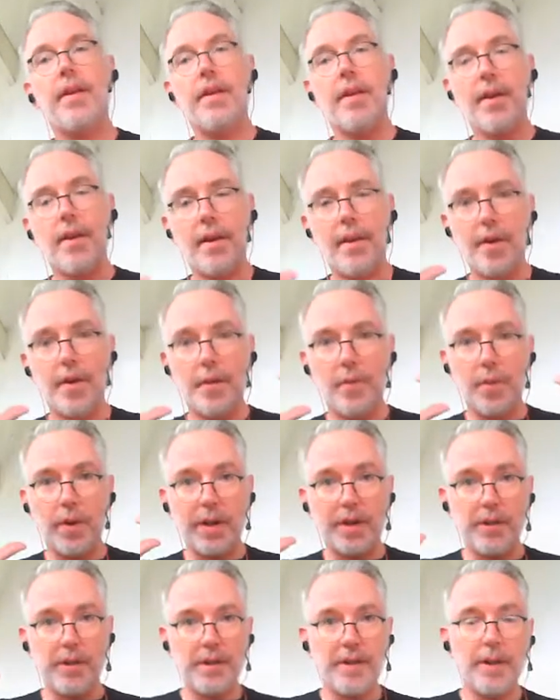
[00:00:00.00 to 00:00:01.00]
uh, of
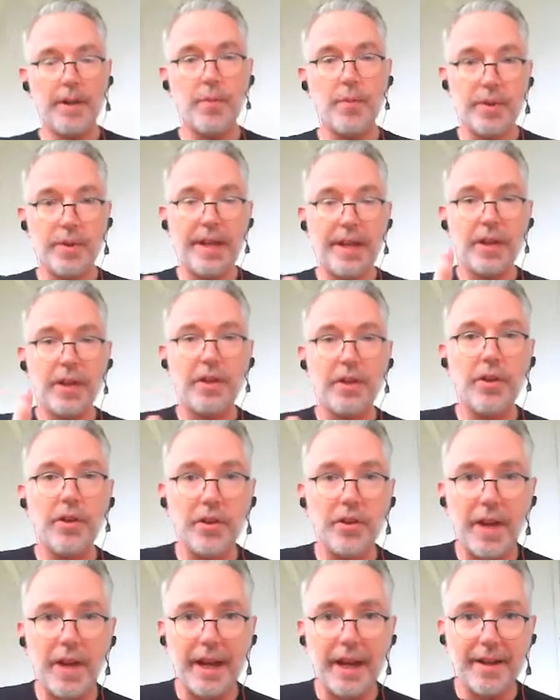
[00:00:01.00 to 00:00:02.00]
what what they could
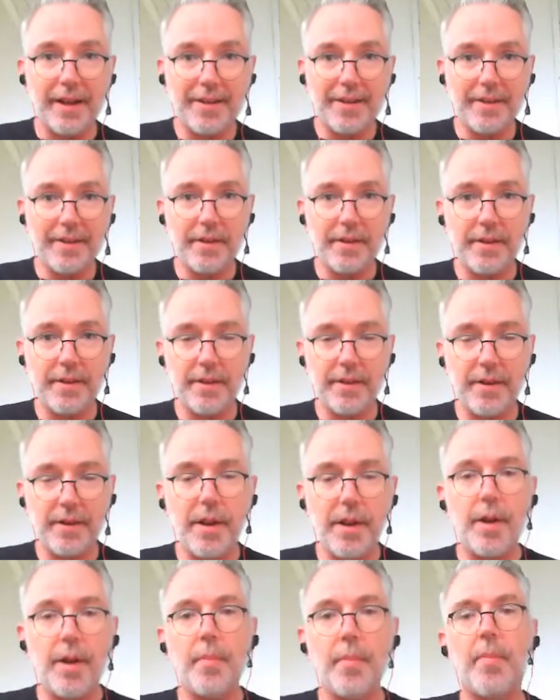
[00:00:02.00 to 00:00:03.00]
look like,
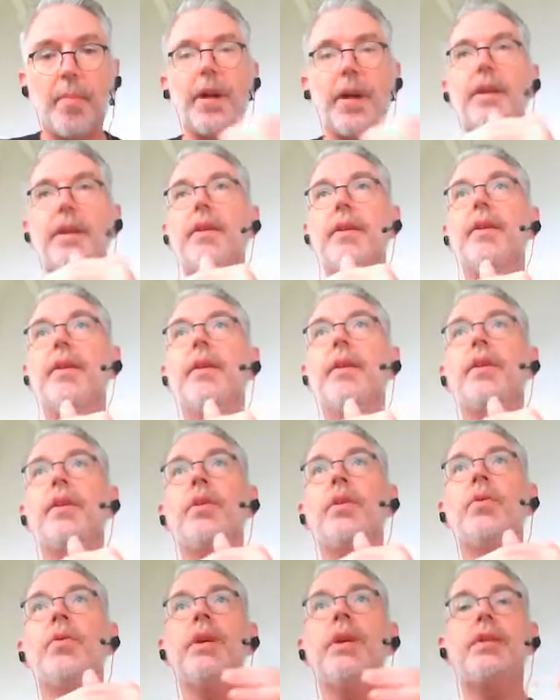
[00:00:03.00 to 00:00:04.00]
but
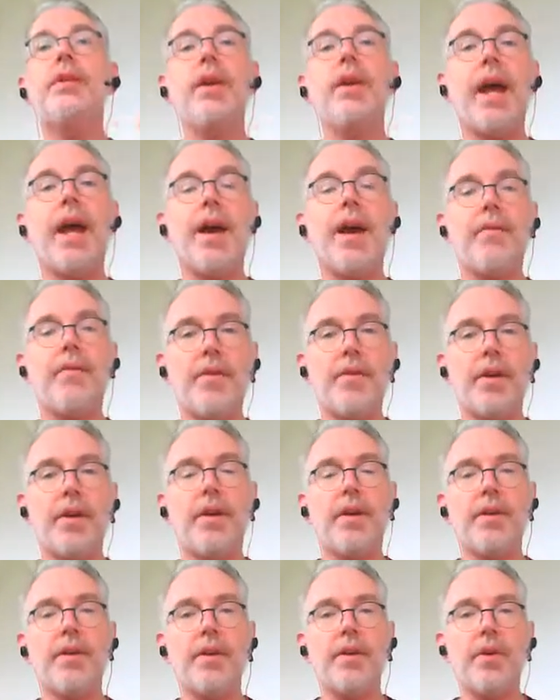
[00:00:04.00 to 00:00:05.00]
you need to have
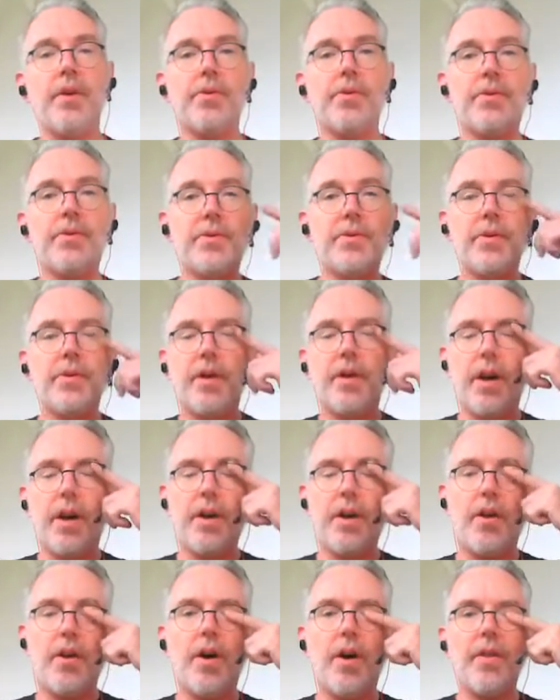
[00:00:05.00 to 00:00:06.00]
uh, notes
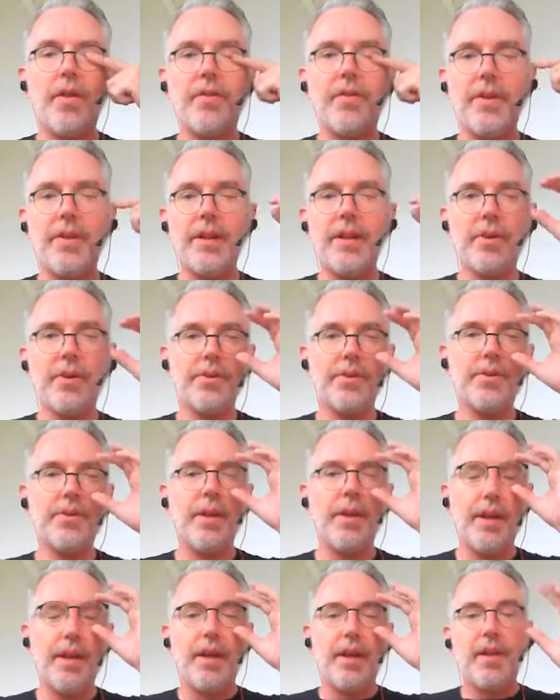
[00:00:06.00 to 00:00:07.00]
on all the videos,
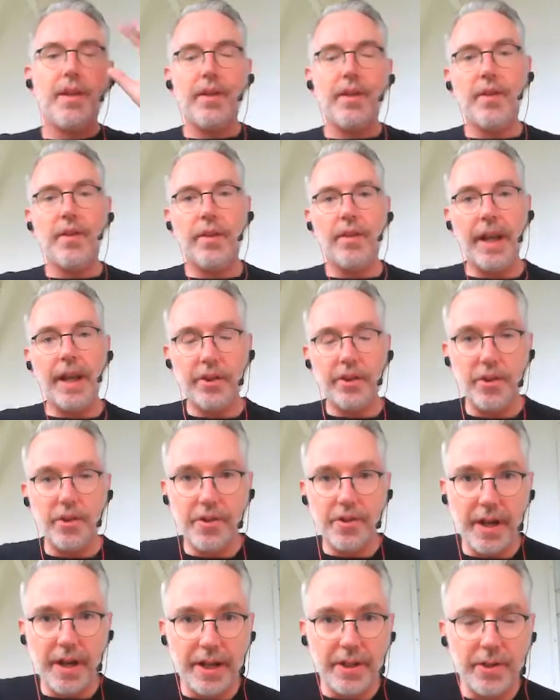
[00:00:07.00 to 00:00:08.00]

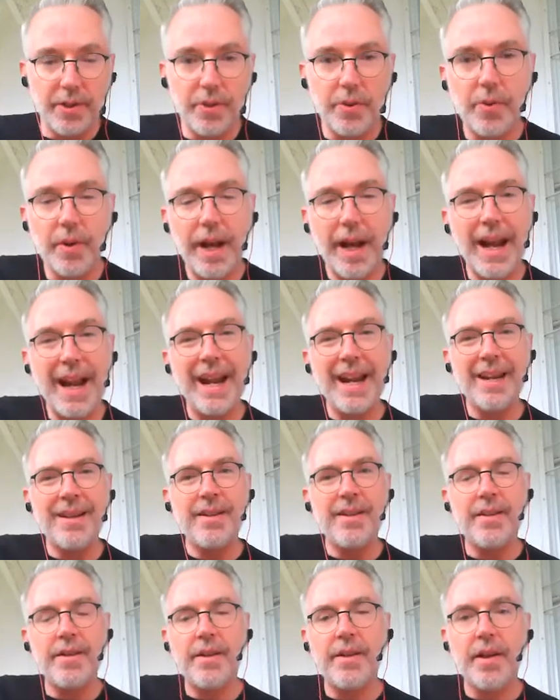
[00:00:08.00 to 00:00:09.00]
lectures that I do,
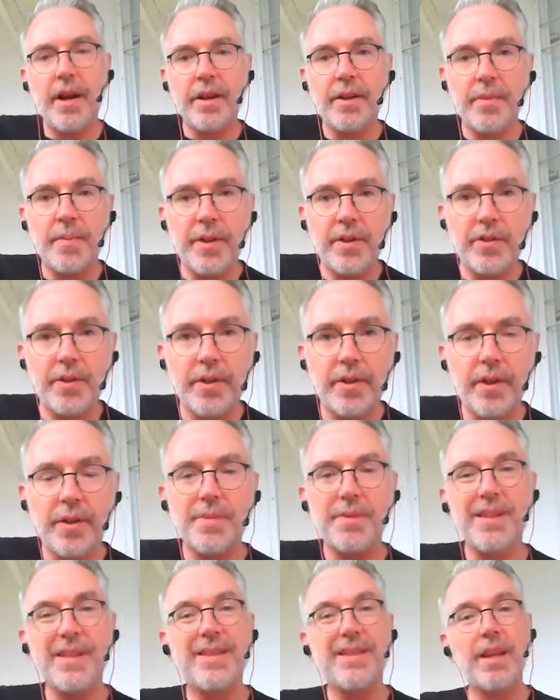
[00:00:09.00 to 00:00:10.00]
and the documentary
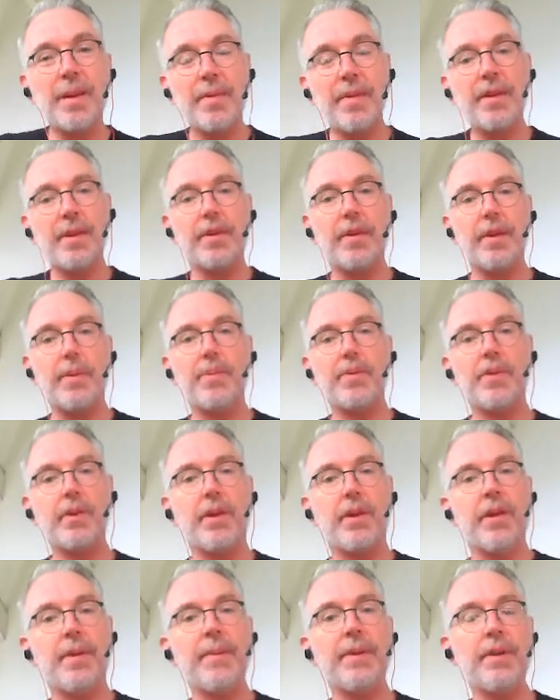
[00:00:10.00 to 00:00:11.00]
clips. And some of the clips
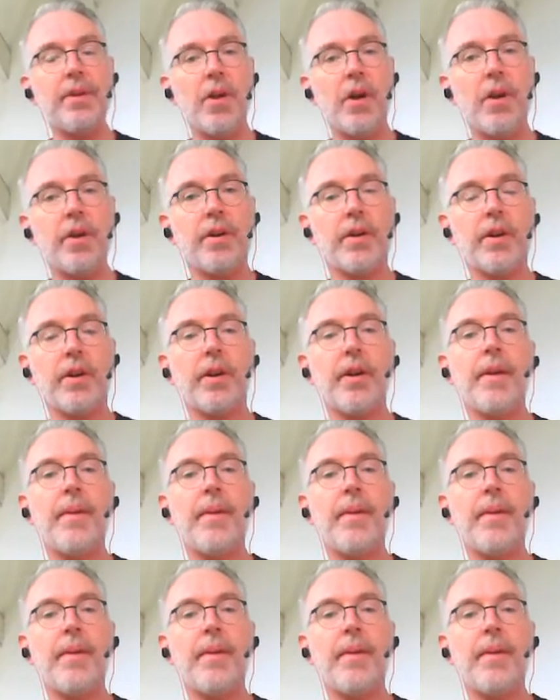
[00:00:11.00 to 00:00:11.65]
are going to be longer.